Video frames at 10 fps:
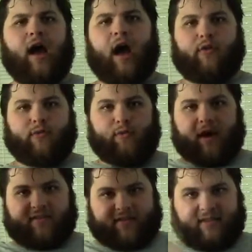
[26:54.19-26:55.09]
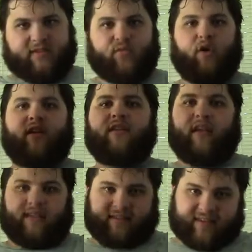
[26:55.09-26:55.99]
I'll rewatch season one
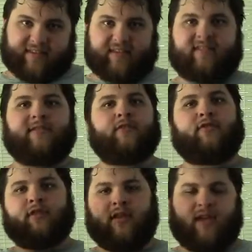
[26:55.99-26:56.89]
and season two,